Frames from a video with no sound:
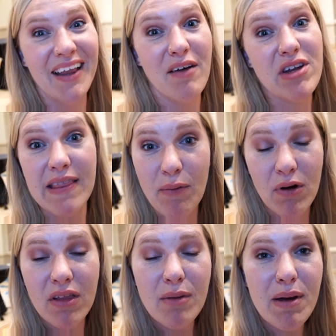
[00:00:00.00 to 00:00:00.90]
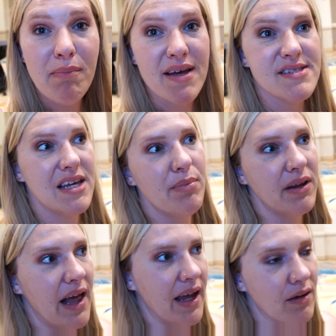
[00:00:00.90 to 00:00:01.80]
I loved it. They were a little bit messy,
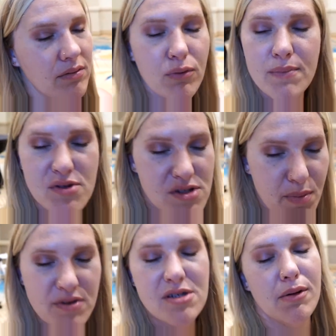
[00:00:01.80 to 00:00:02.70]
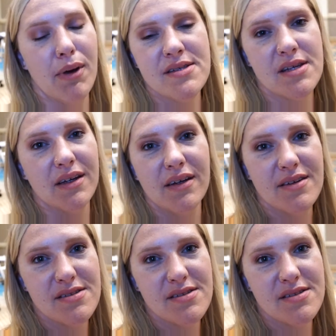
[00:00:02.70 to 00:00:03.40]
but like ribs are supposed to be messy.